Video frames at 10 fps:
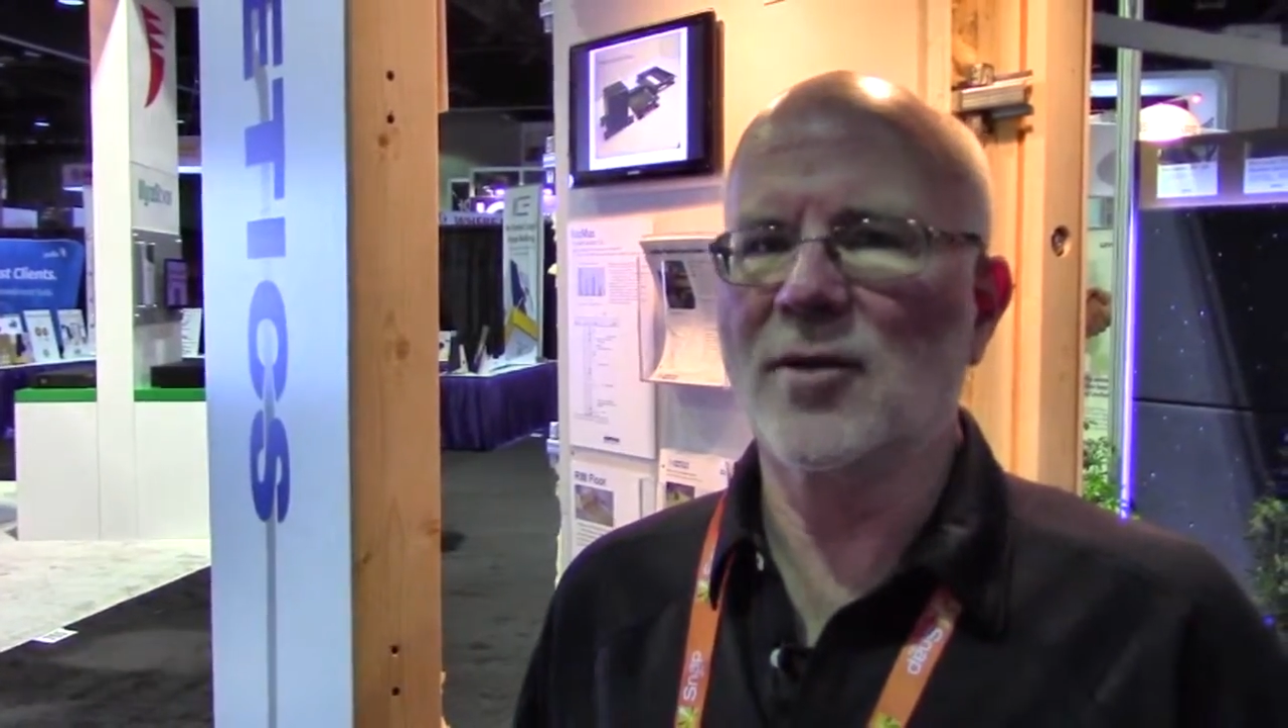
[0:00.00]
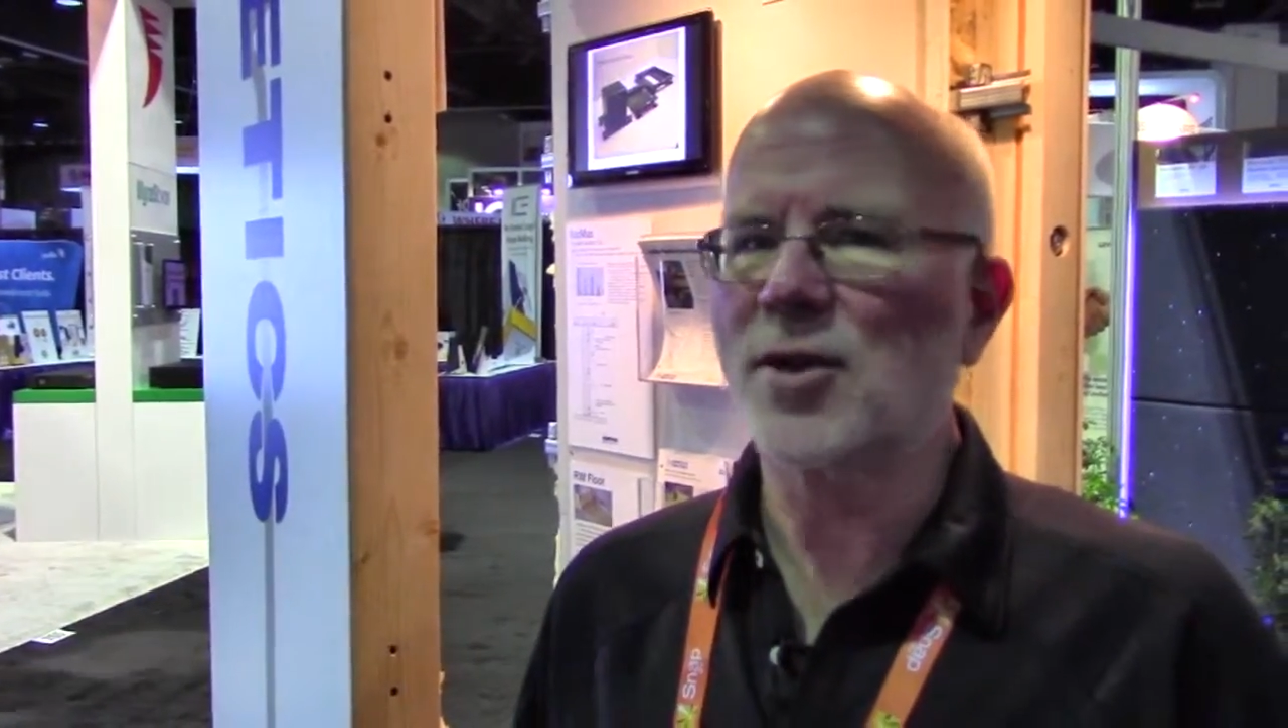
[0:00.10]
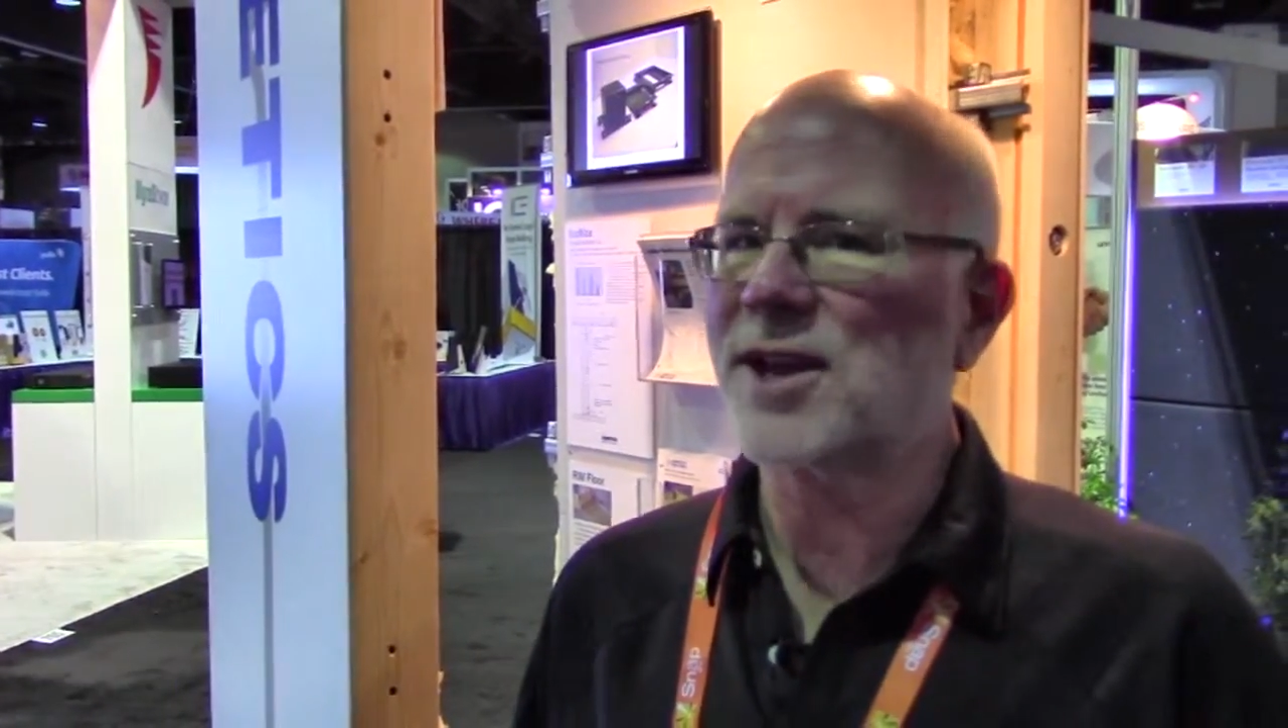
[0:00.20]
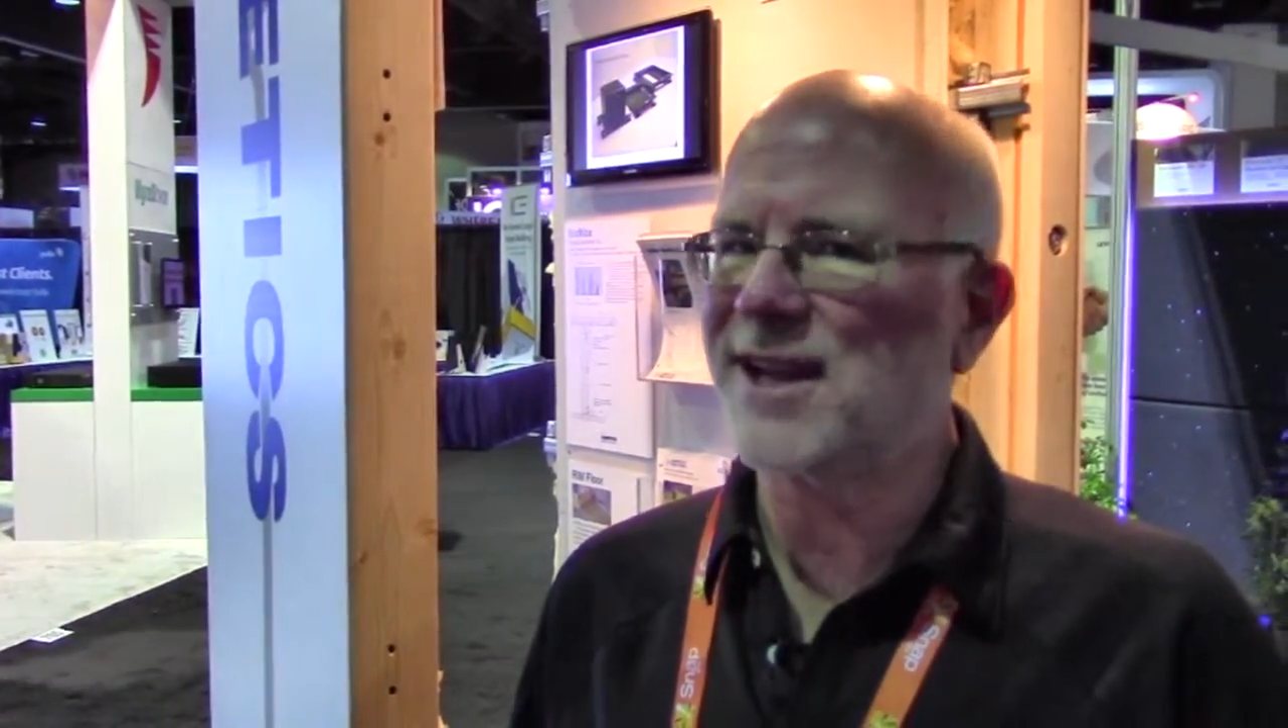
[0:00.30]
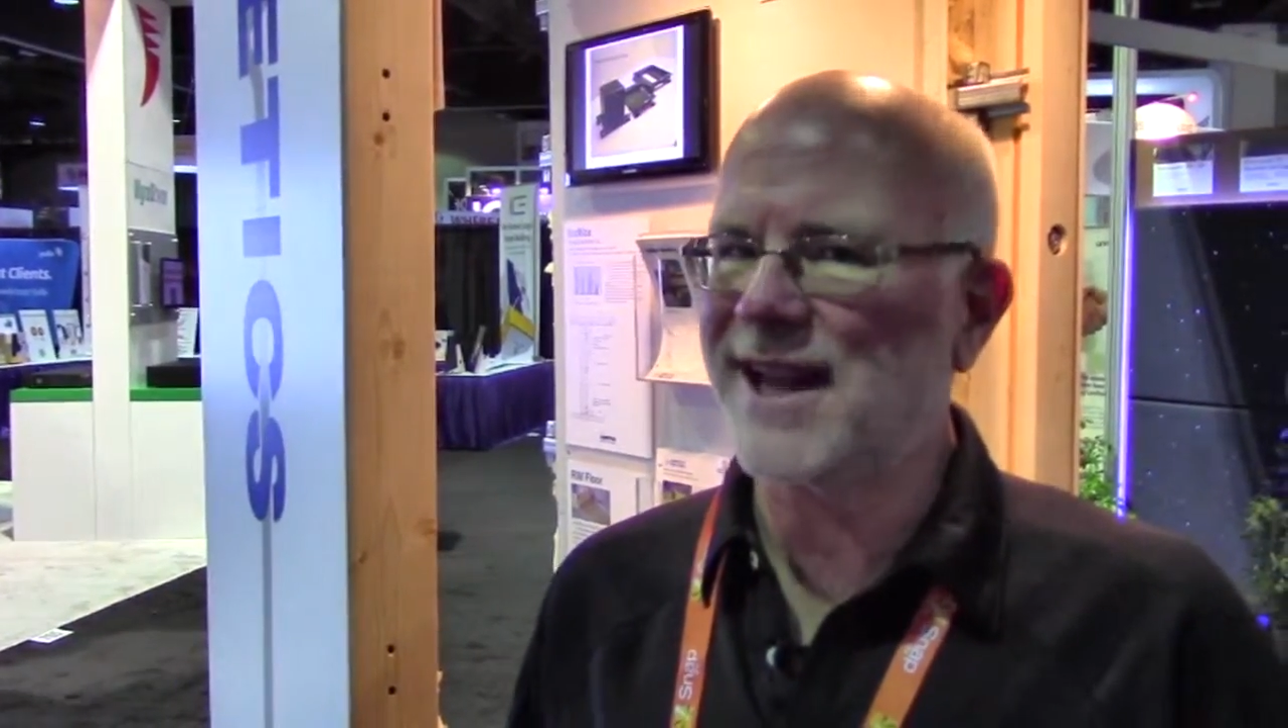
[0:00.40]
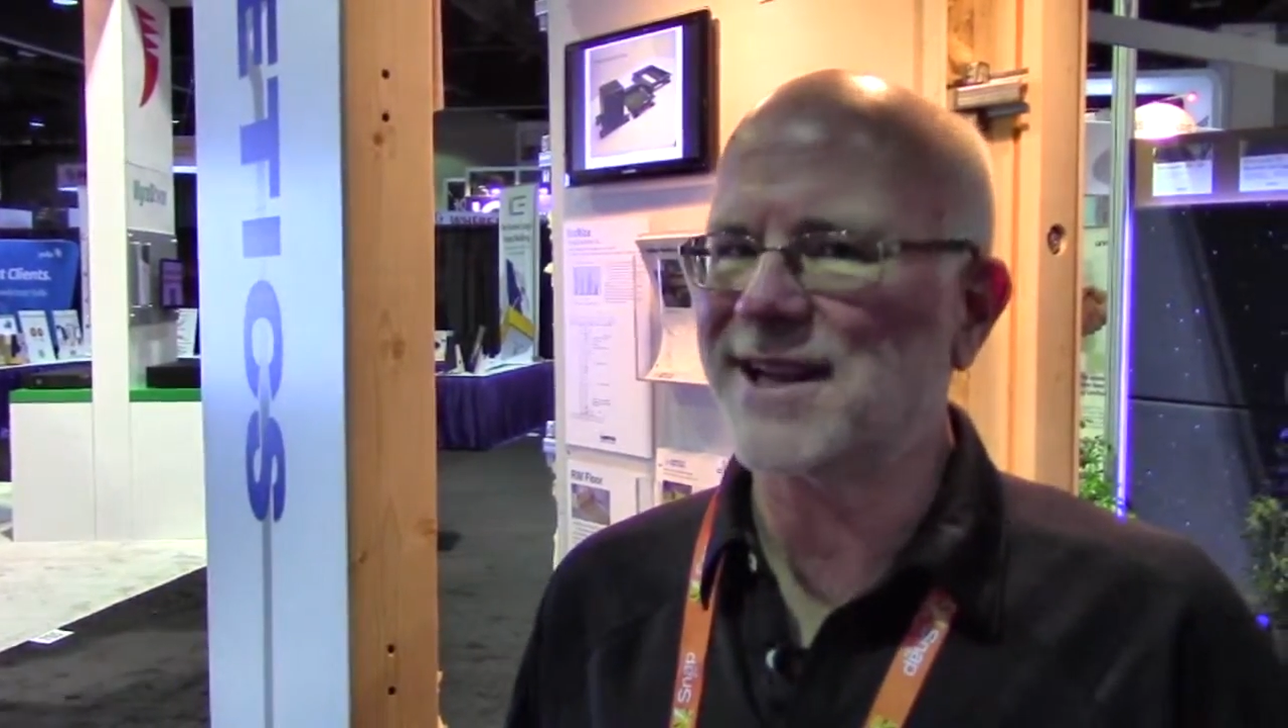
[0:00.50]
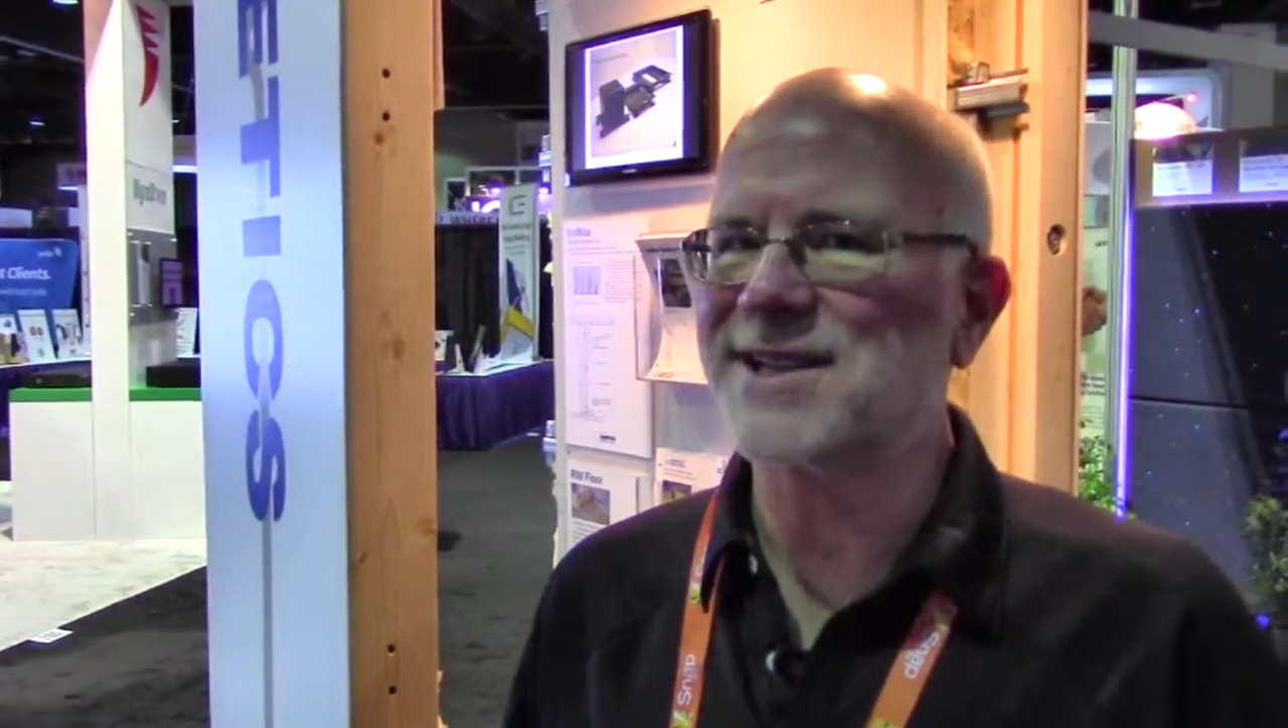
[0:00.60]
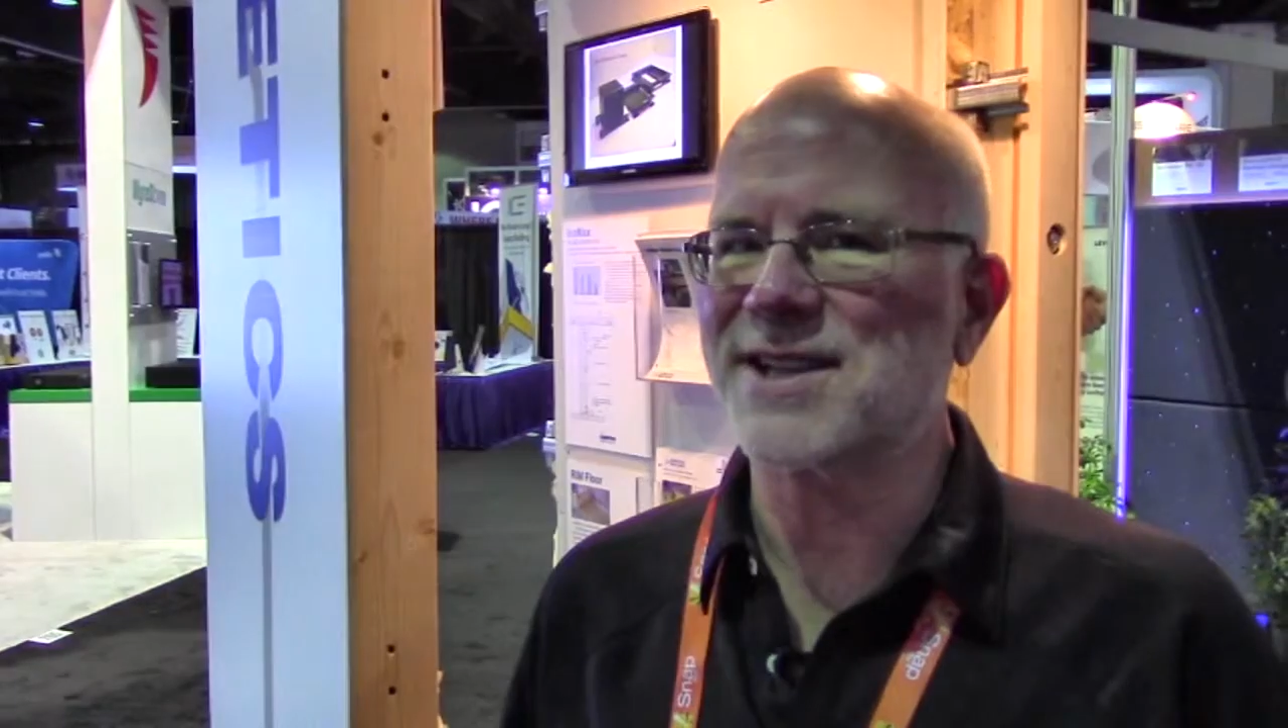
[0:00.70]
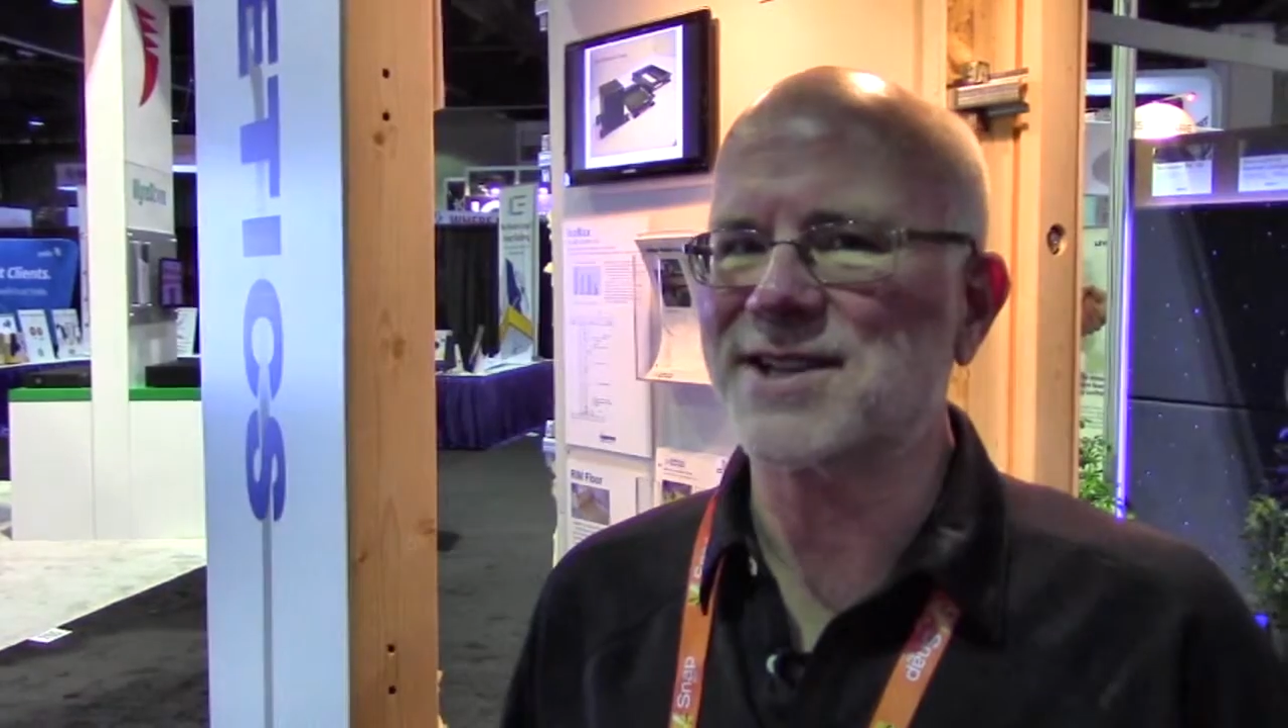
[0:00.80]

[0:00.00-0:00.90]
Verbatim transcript: With Kinetics,